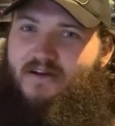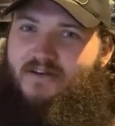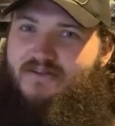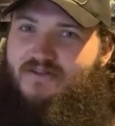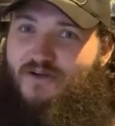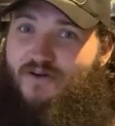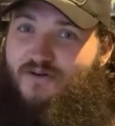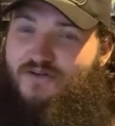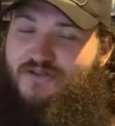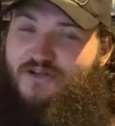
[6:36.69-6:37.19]

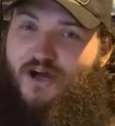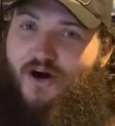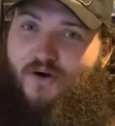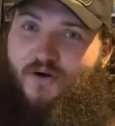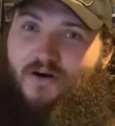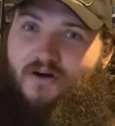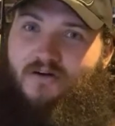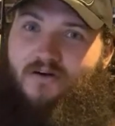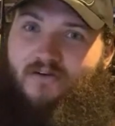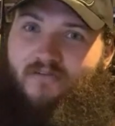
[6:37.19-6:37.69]
Solo
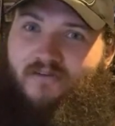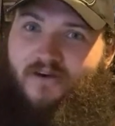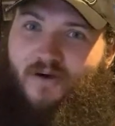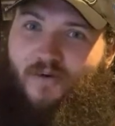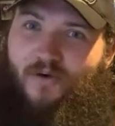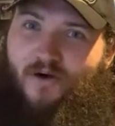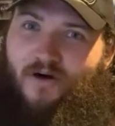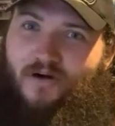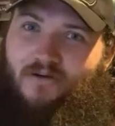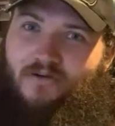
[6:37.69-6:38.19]
Sikoa very
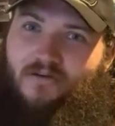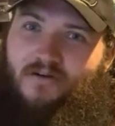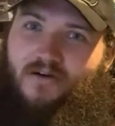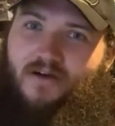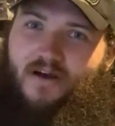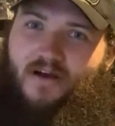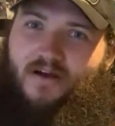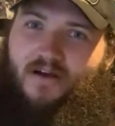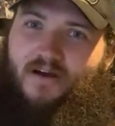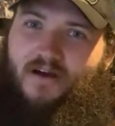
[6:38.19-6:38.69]
well
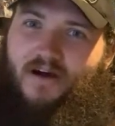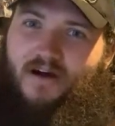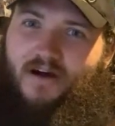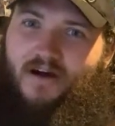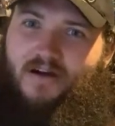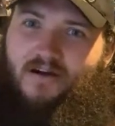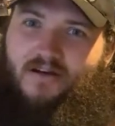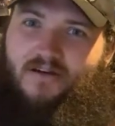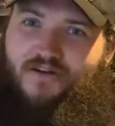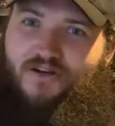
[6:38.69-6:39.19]

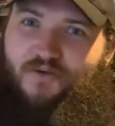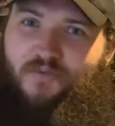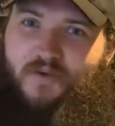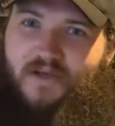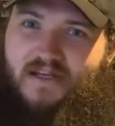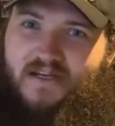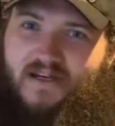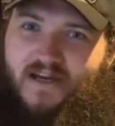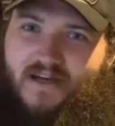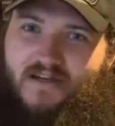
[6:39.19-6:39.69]
could
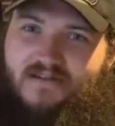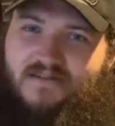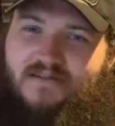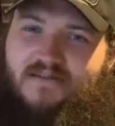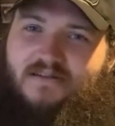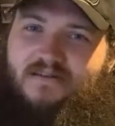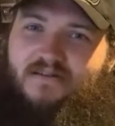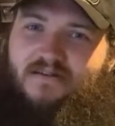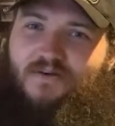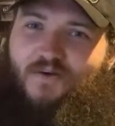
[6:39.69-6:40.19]
be next.